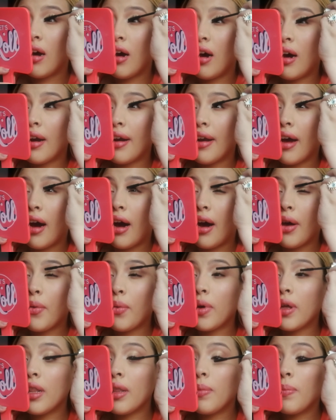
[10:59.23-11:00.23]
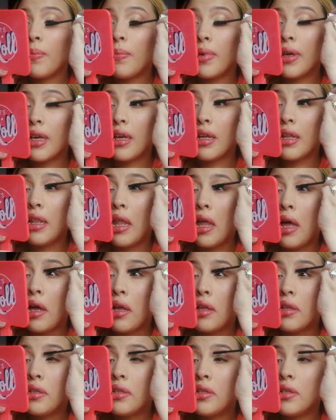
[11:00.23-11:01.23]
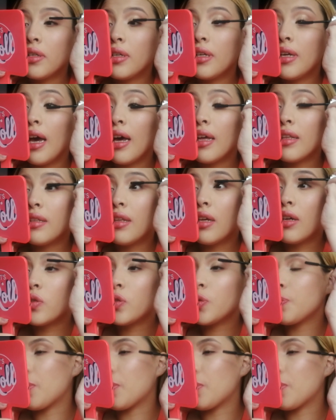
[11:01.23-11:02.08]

and I will be glad to get those